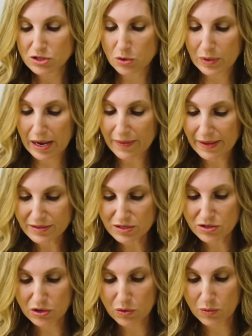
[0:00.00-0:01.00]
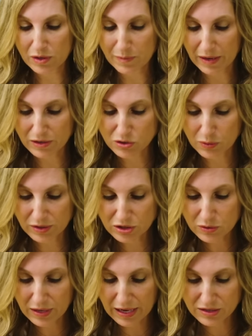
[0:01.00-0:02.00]
So what I like to do with my
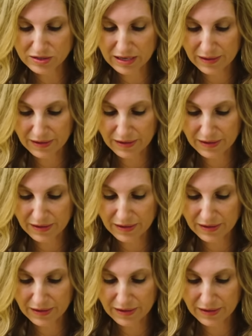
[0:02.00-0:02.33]
22 gauge is I